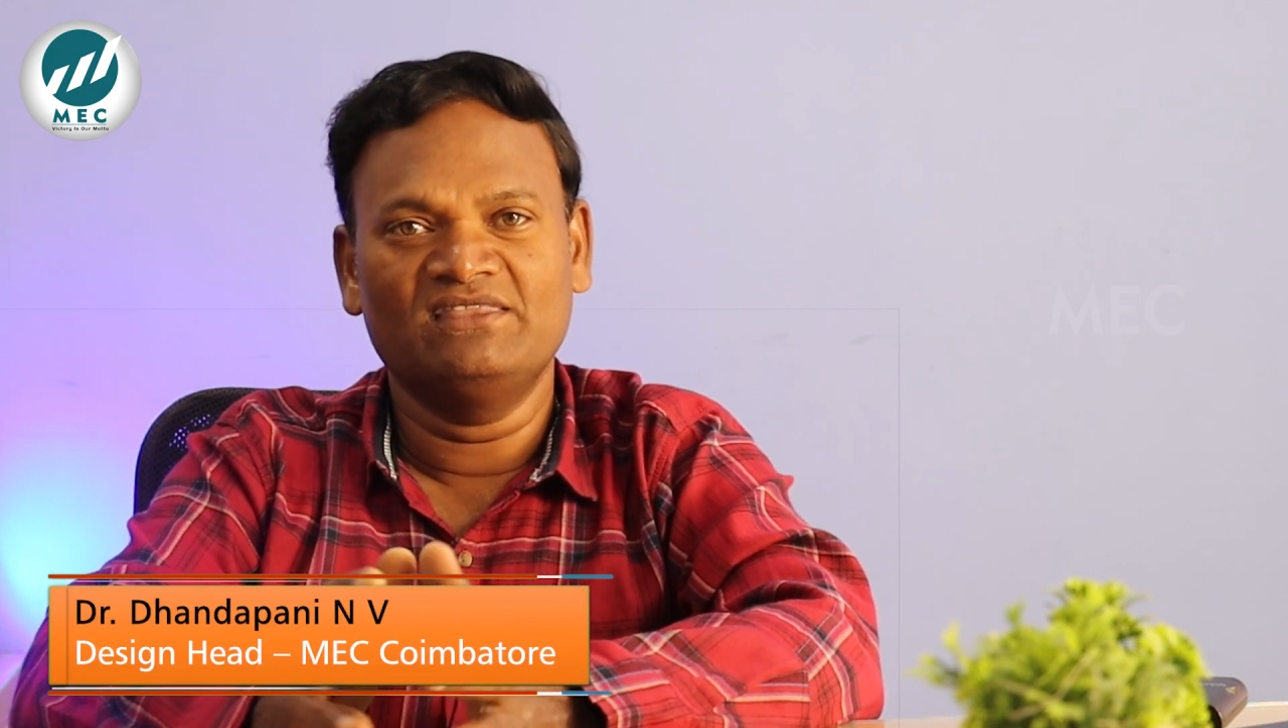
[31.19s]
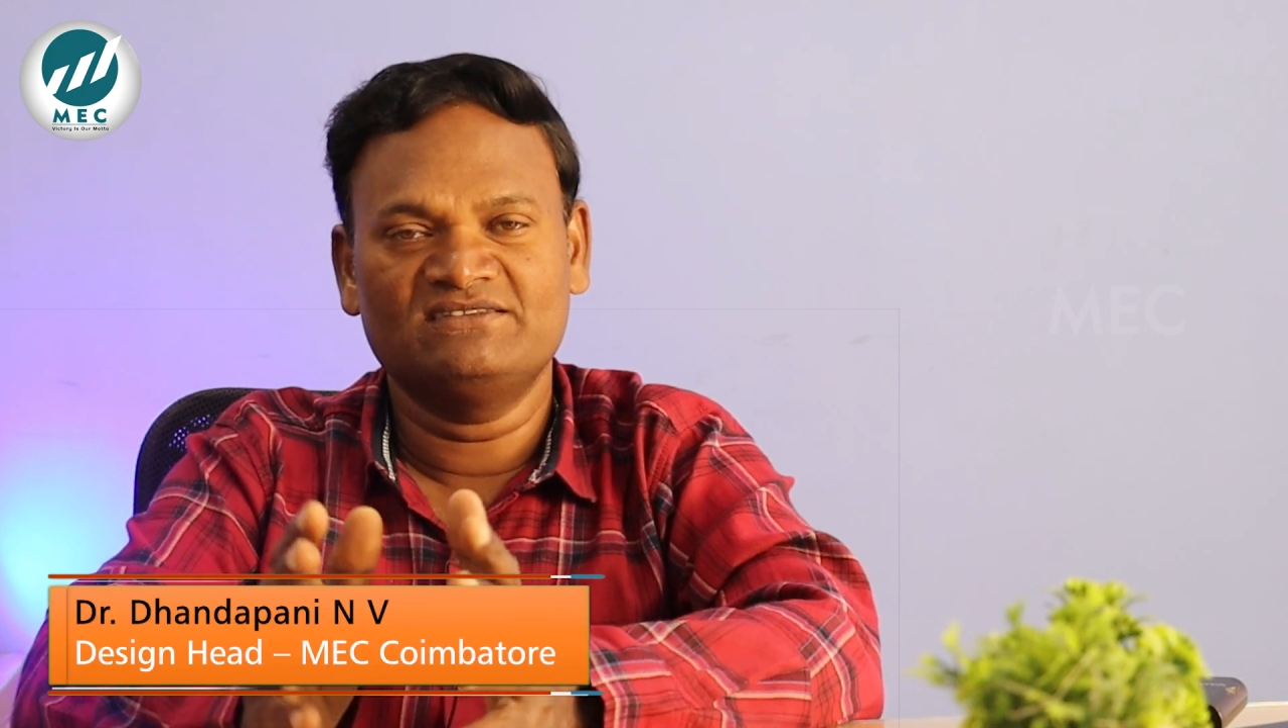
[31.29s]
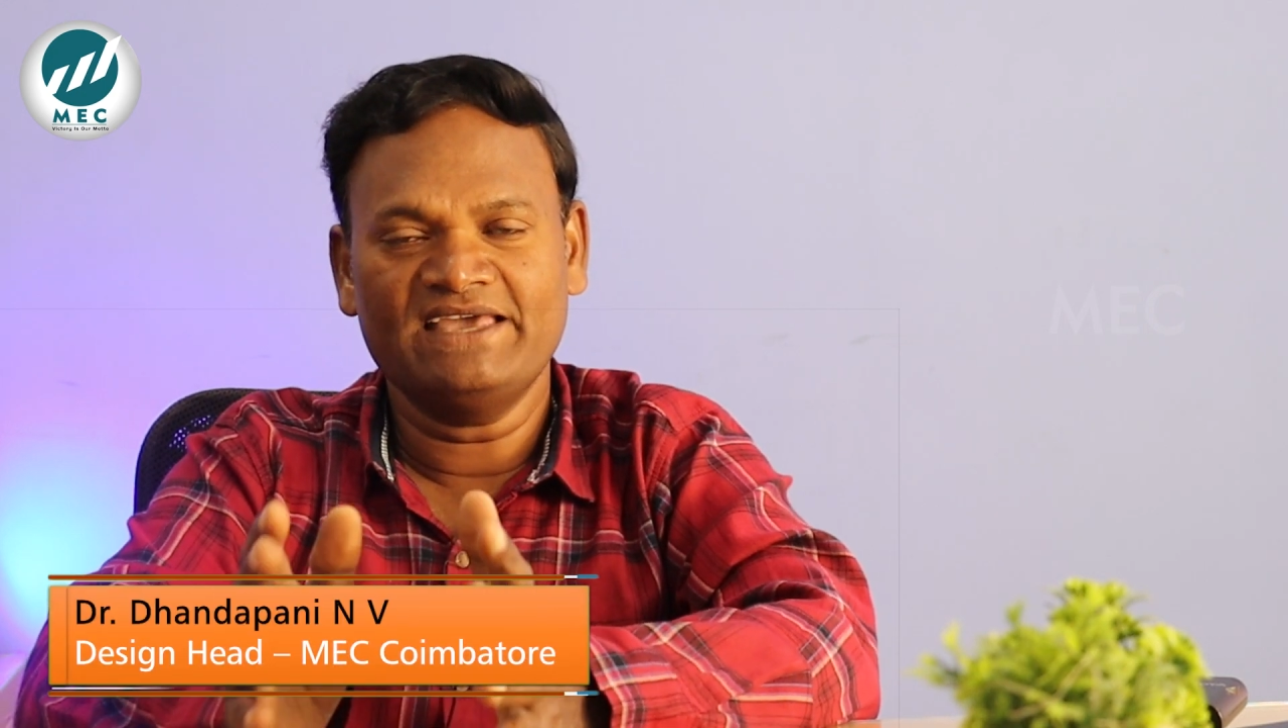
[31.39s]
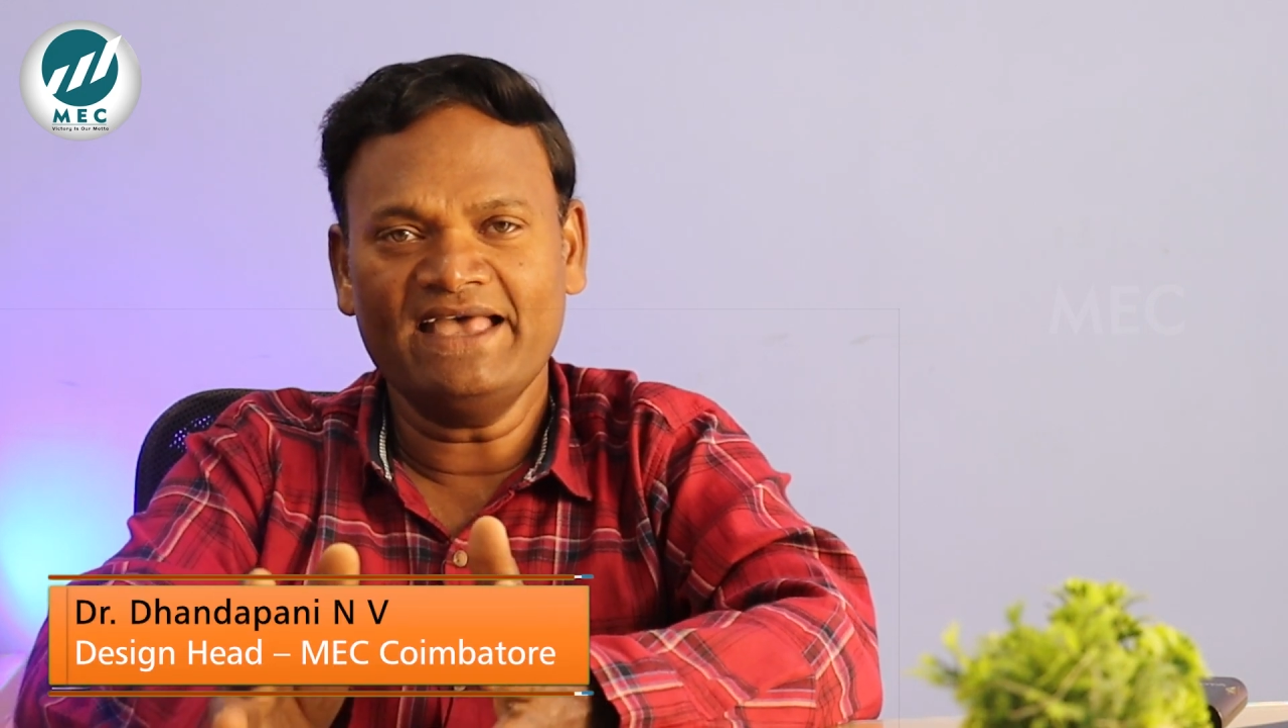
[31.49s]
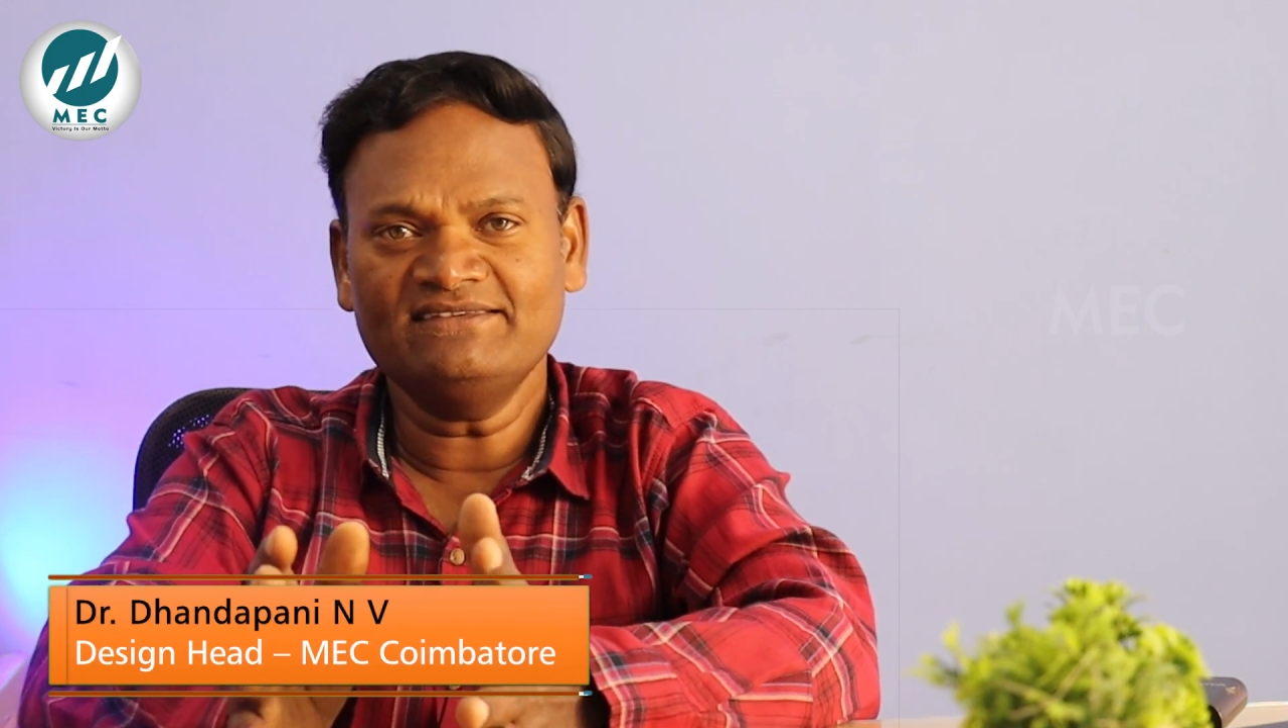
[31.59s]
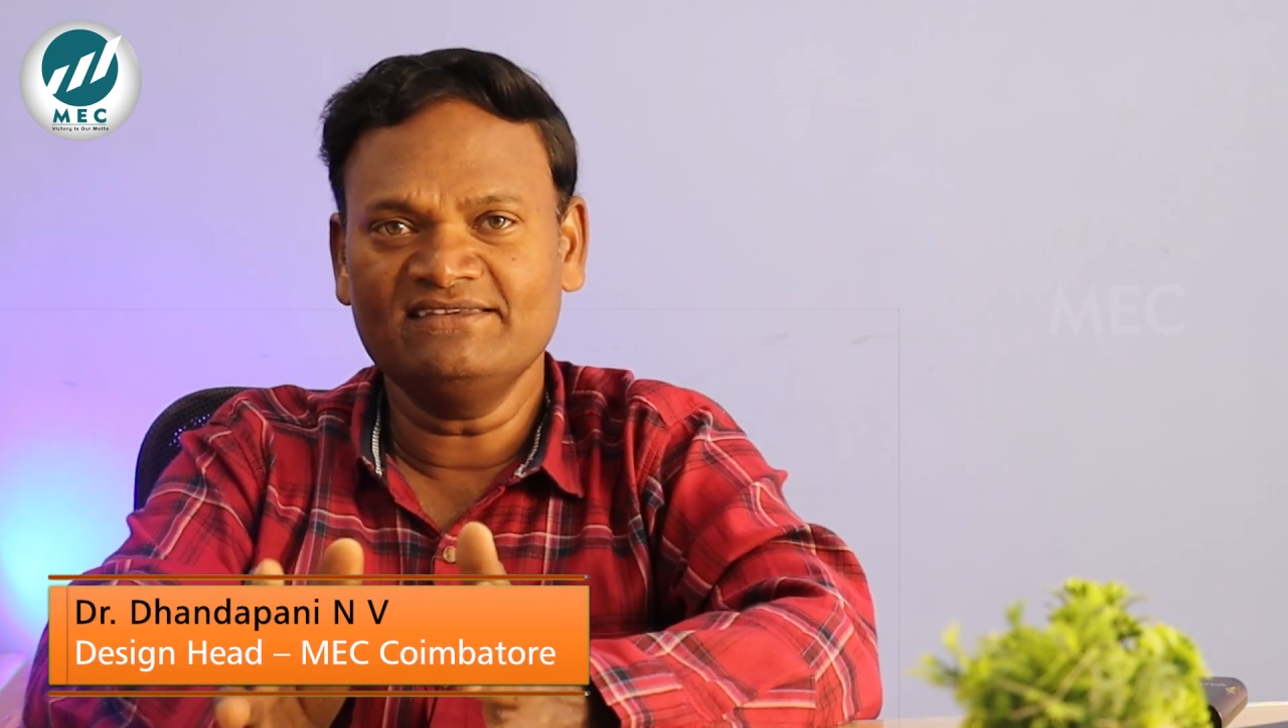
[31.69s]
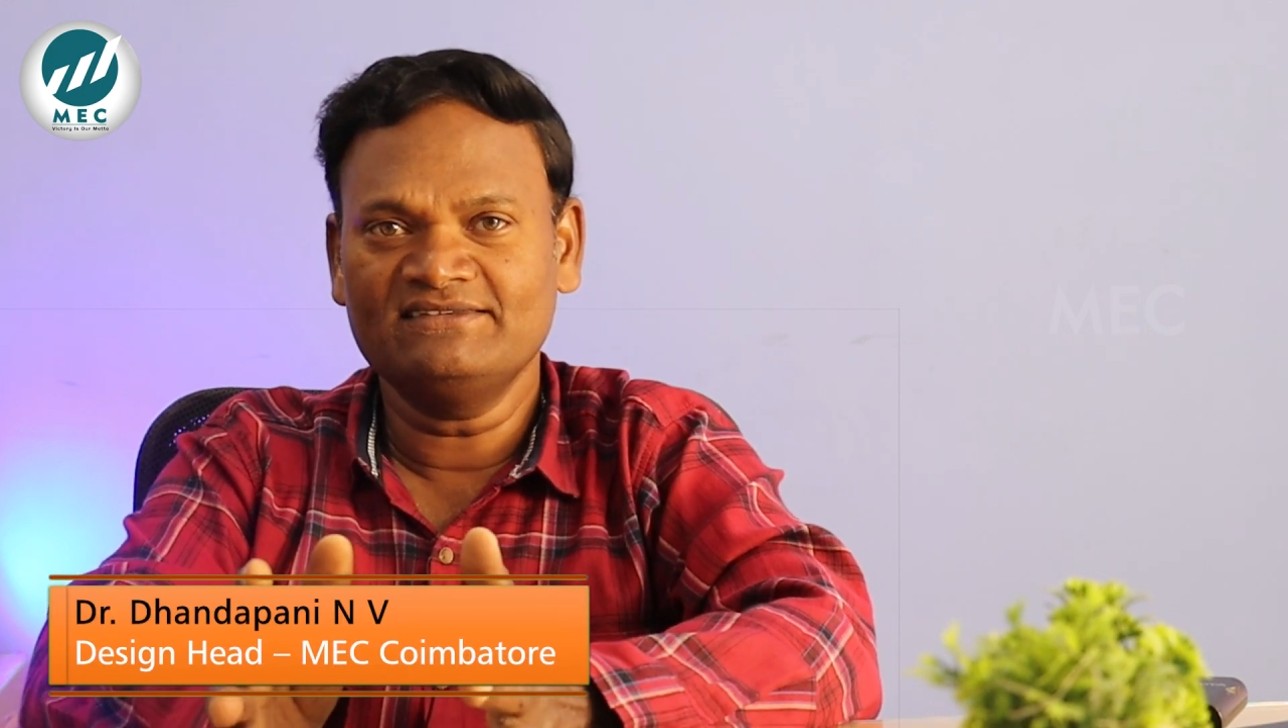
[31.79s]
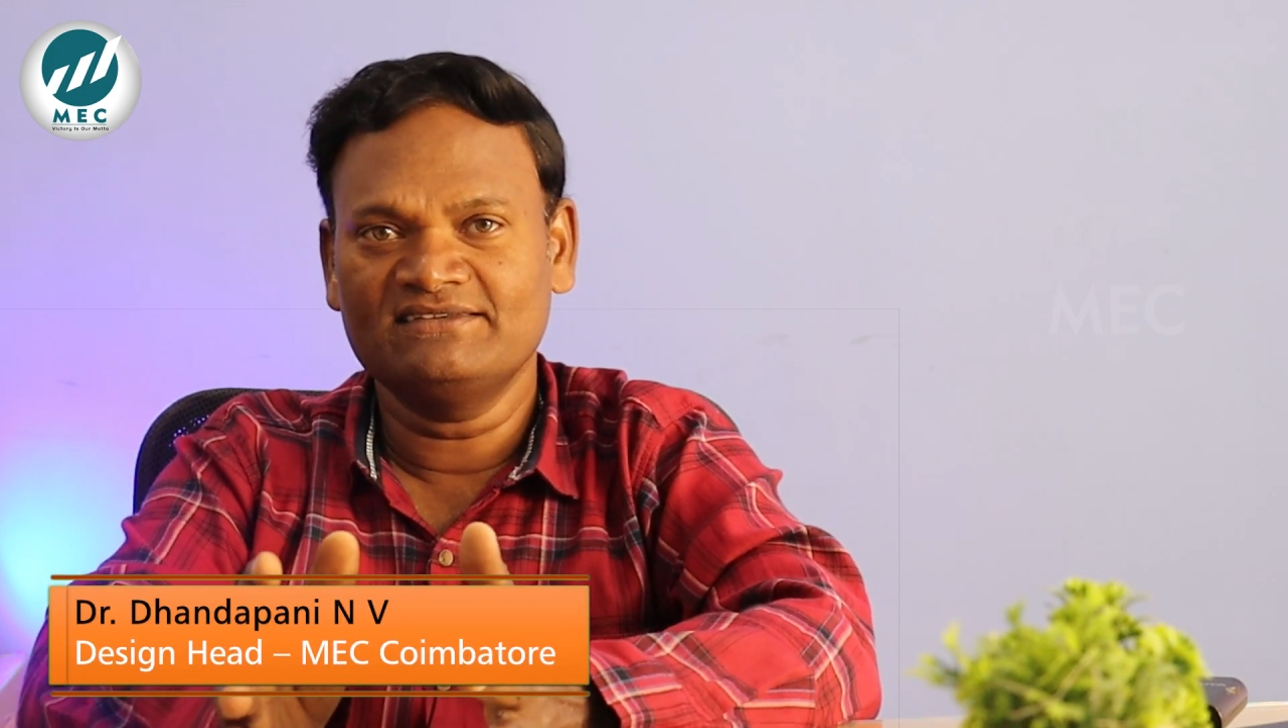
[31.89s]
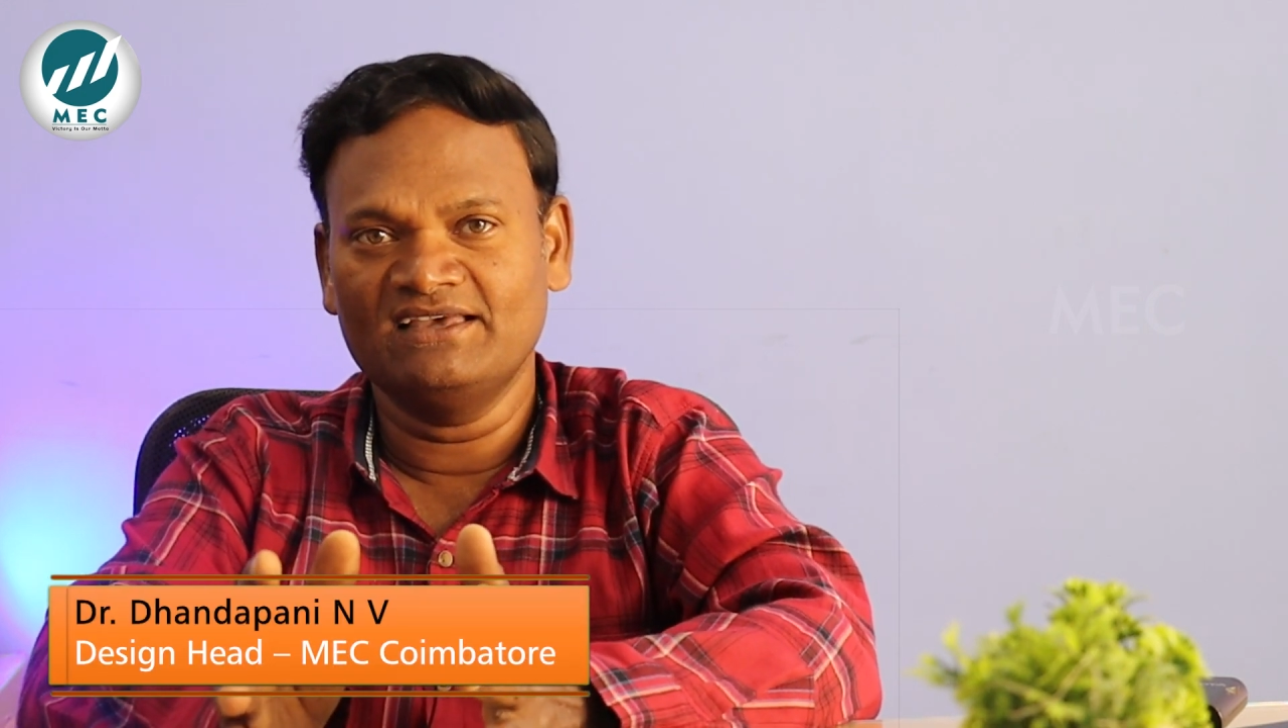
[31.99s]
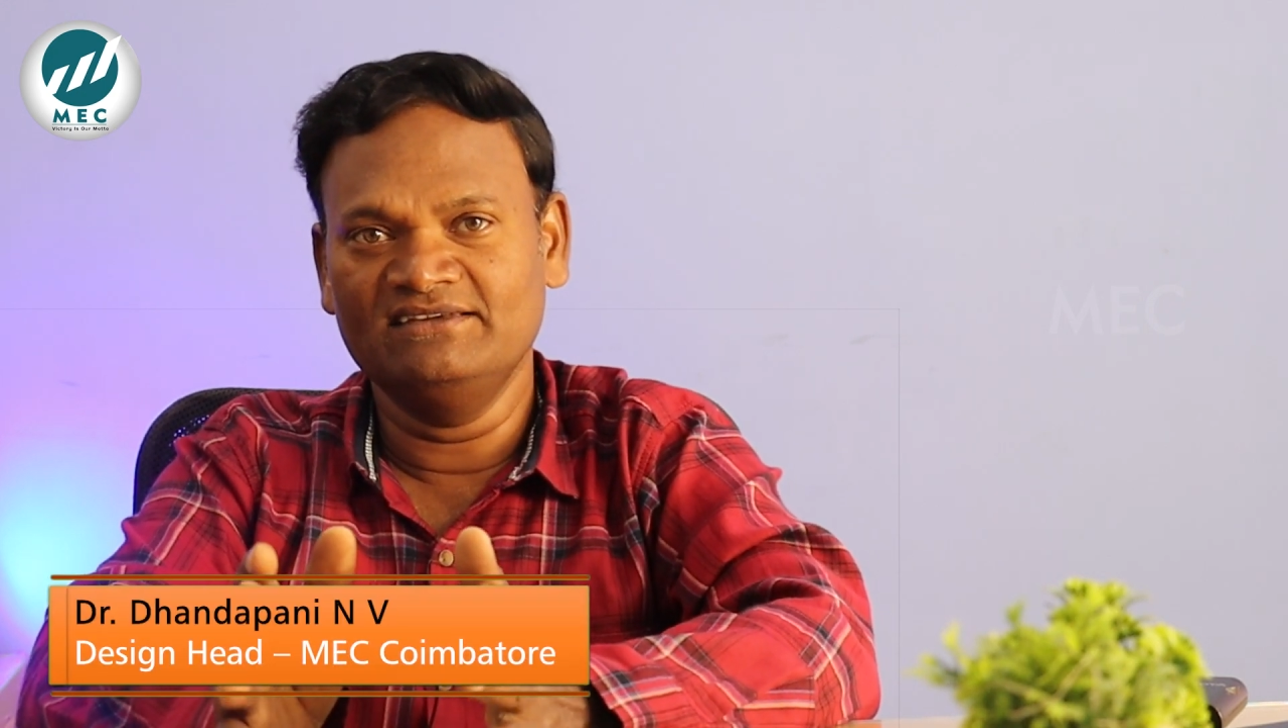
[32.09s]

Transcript: the chassis